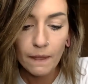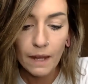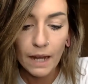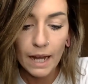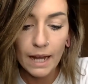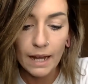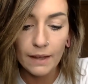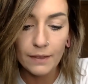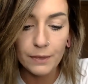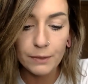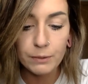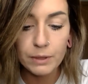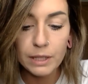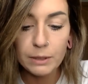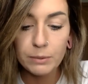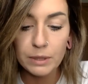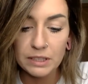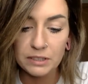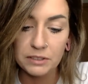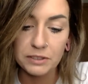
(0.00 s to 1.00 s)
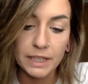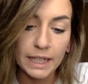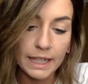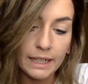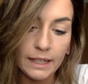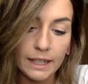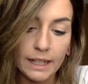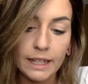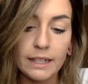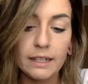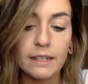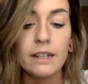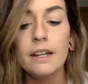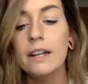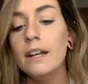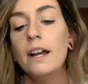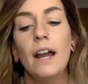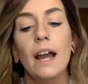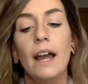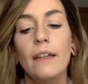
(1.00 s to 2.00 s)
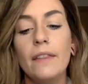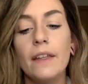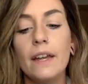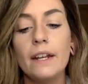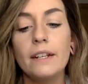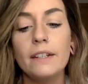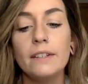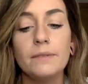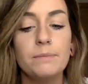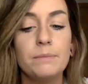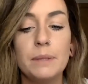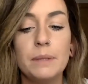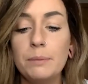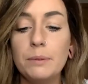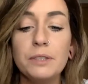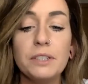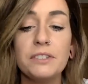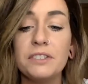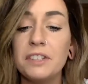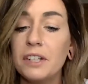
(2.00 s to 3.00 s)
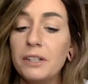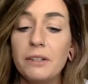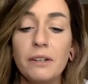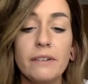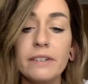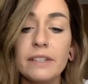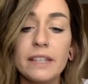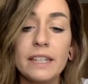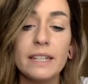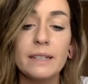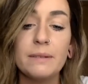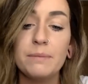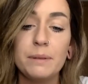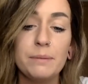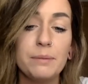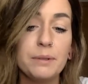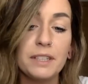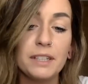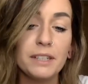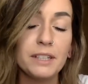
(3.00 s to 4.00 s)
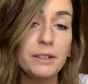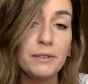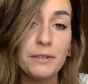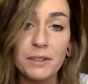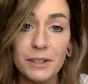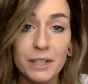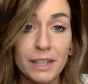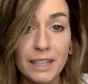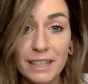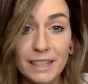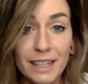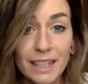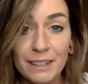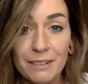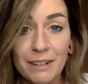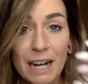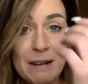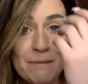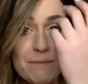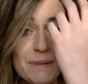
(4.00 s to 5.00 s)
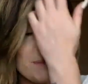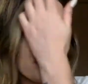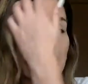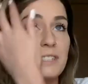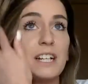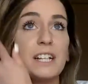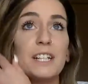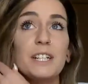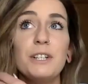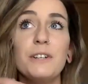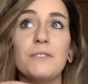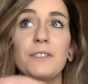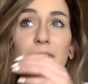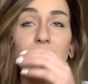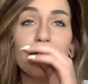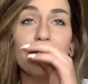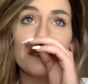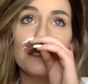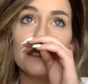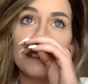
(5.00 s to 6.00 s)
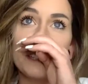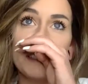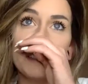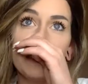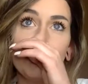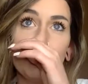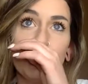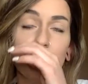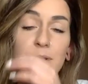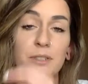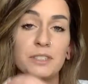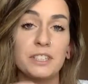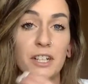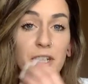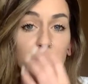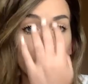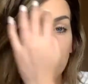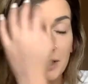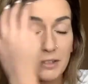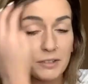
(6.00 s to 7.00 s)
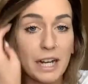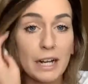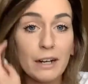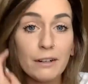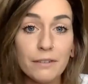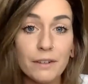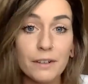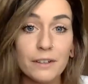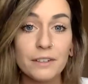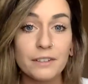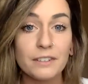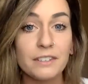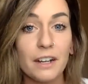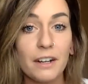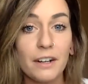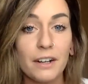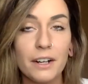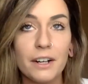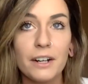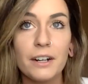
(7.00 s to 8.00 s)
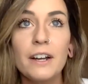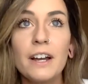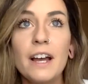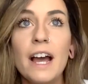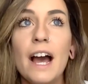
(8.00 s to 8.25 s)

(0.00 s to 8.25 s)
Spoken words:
And 3, what's your diet like? And then people just tell you everything. People tell you if they're eating like crap. People tell you if they're exercising. People tell you what their downfalls are.